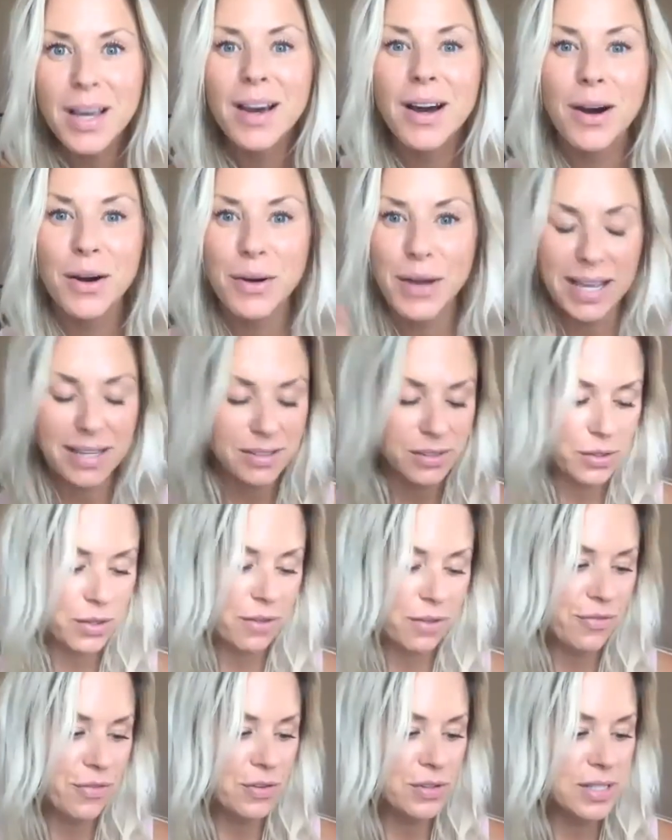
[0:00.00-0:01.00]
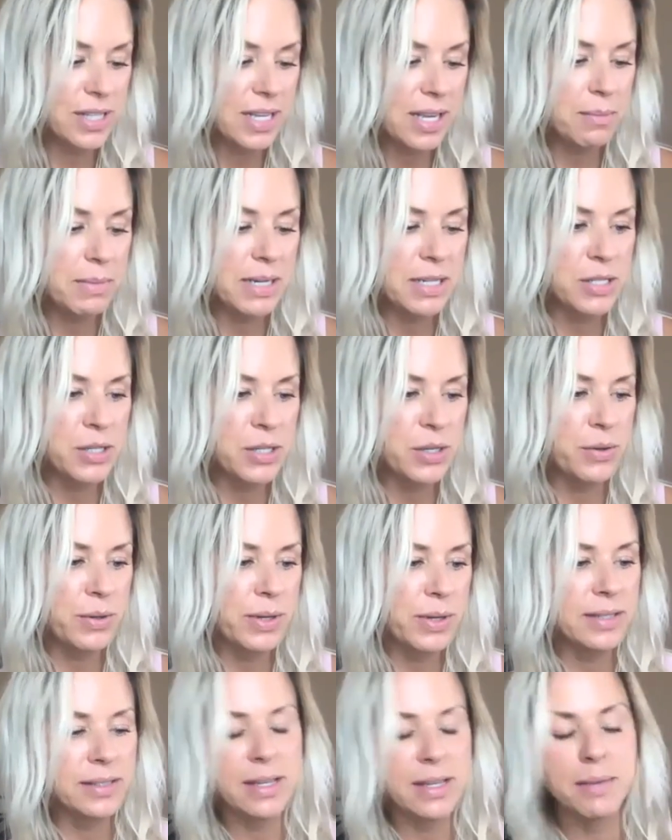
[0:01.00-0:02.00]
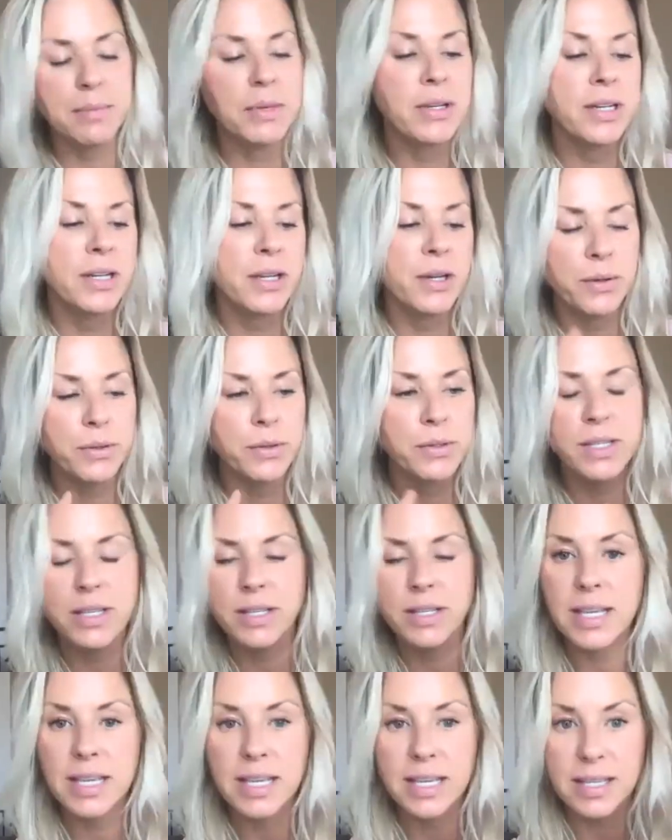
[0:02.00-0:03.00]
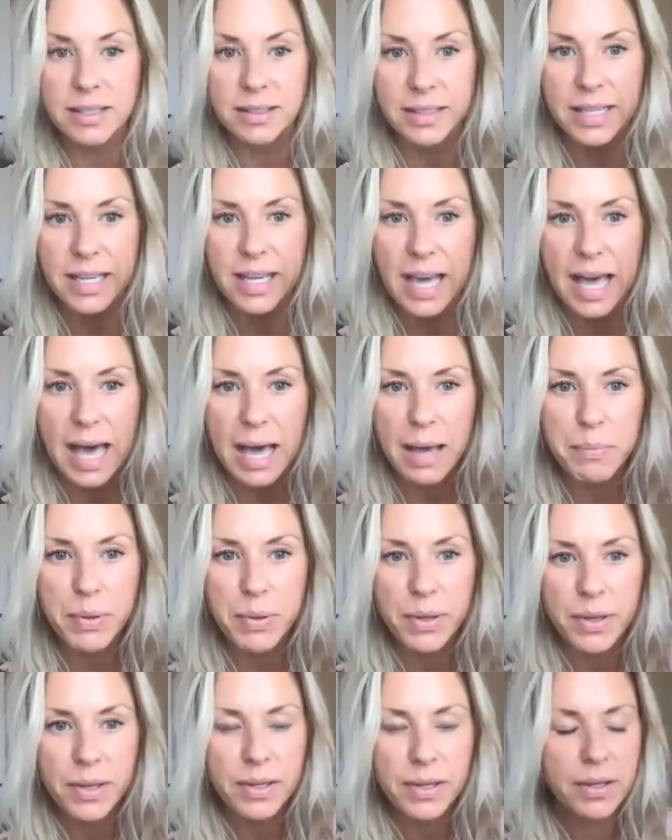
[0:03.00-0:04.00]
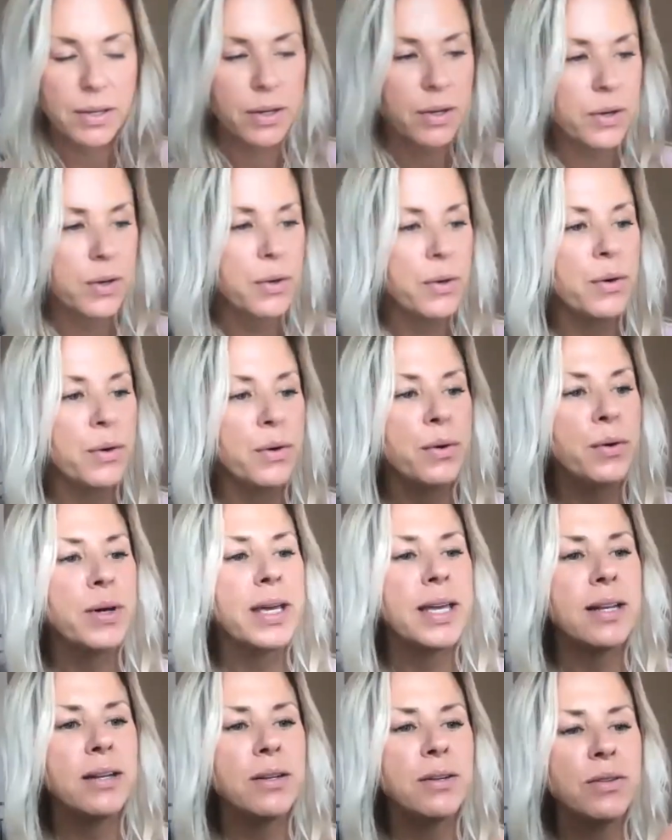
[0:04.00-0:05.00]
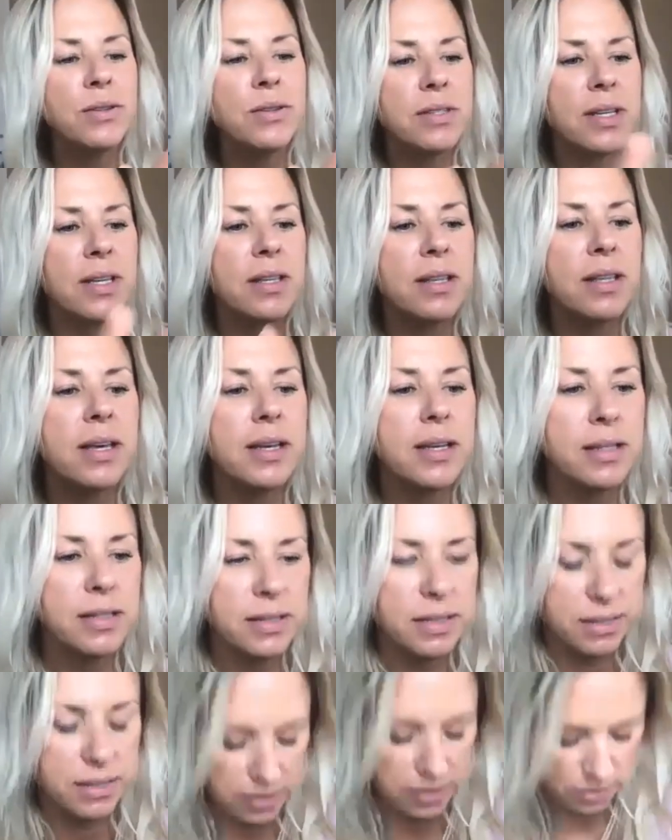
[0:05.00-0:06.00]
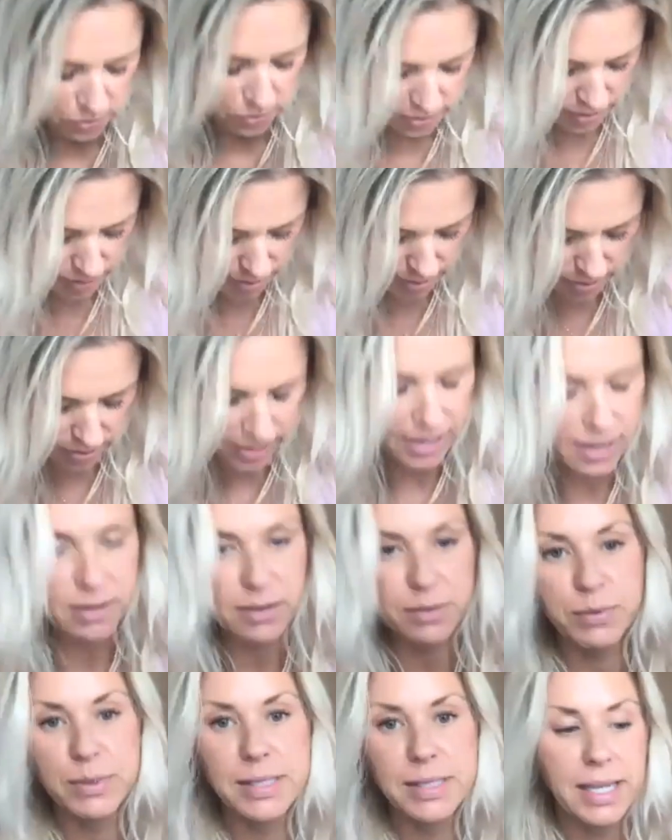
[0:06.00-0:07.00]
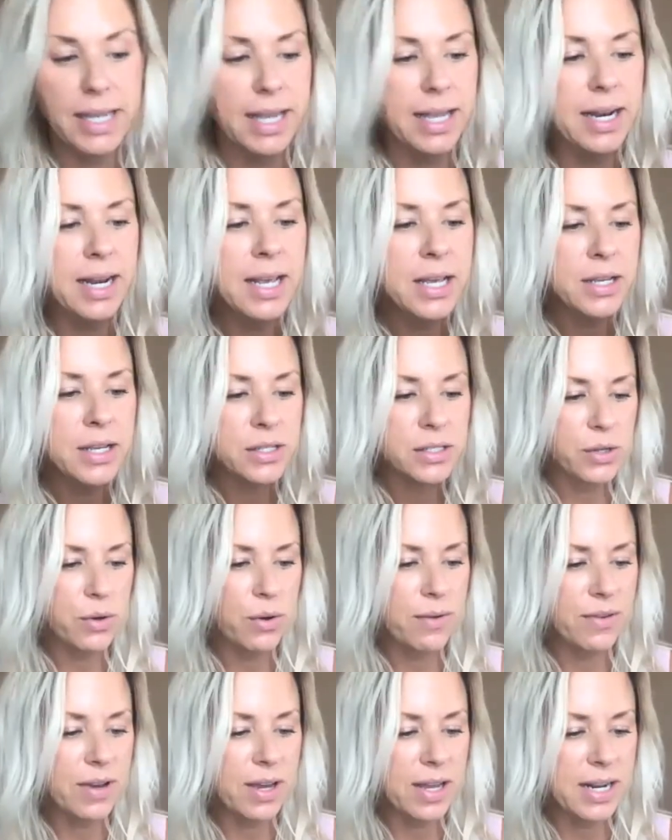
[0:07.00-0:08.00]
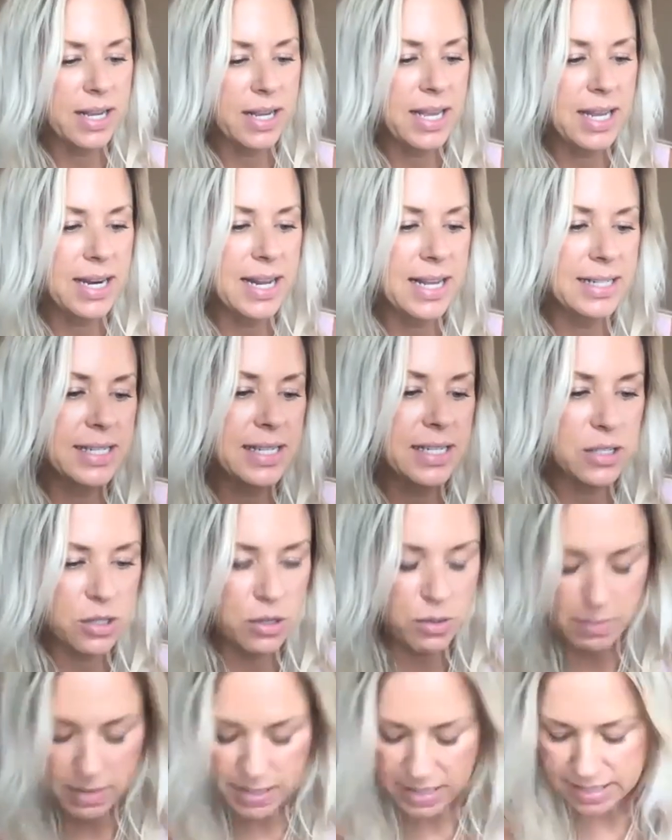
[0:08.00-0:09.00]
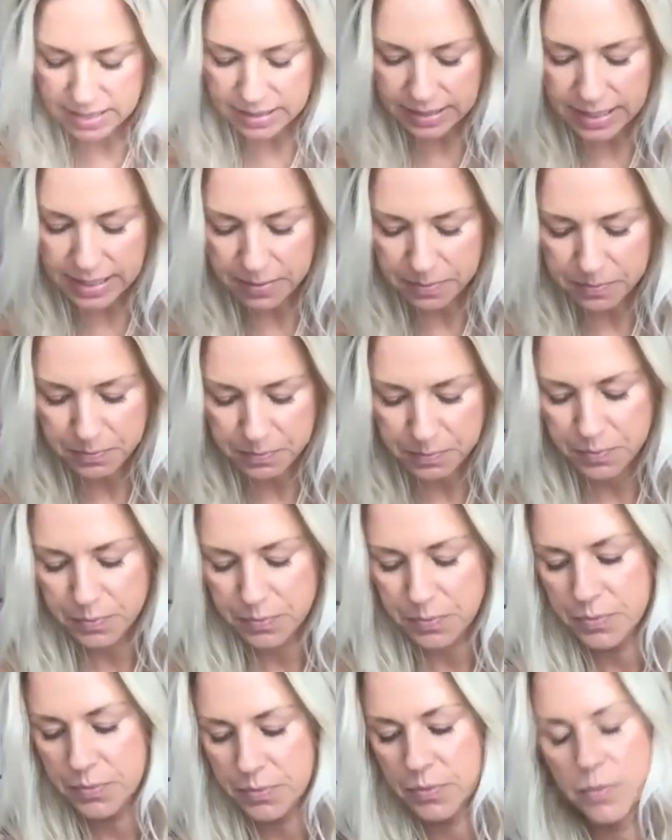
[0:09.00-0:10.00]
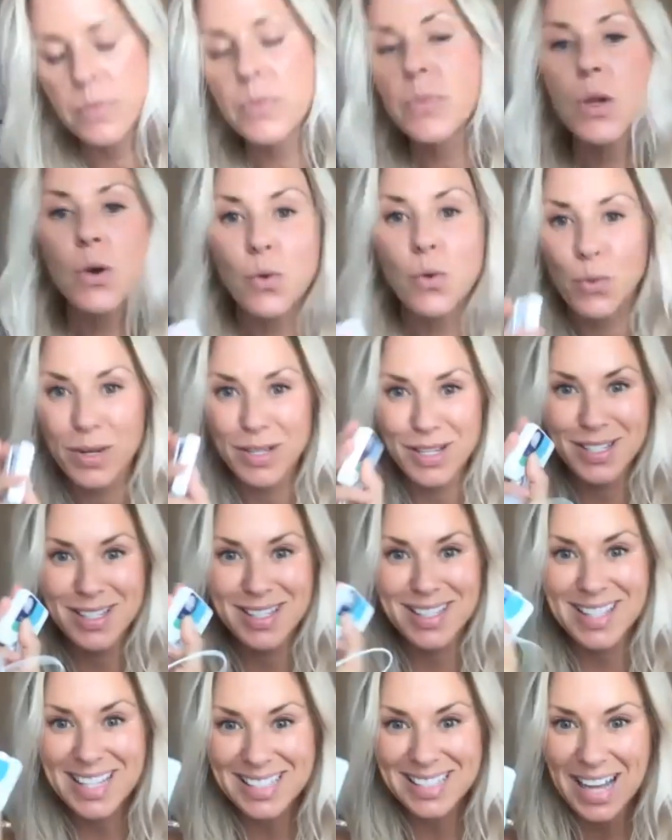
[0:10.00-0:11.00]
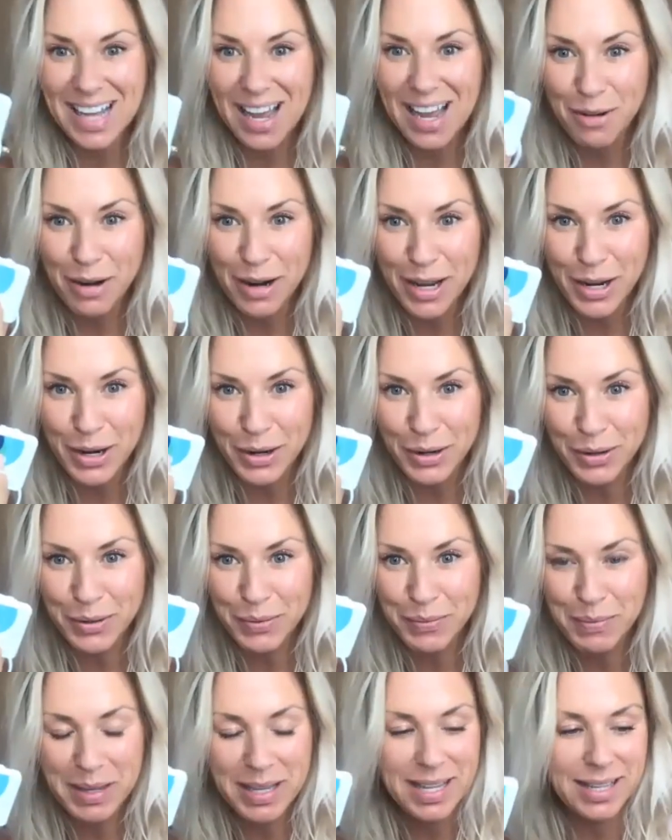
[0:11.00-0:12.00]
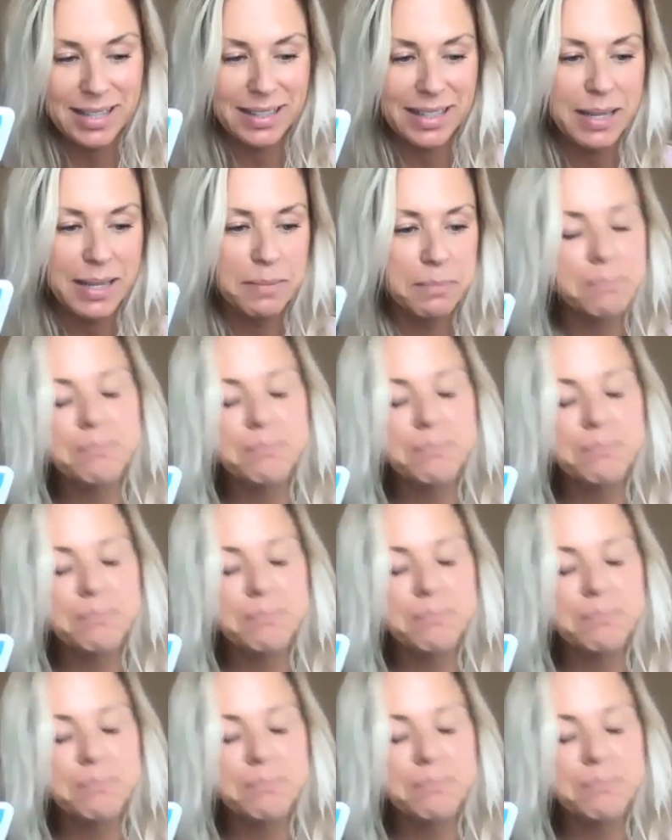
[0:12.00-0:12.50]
Okay, so the first thing I'm going to do is I'm going to go to the Healy app. Oh, can you see this? Okay, hang on one second. So, I've got to connect it to my Healy, which is this guy right here, my Healy.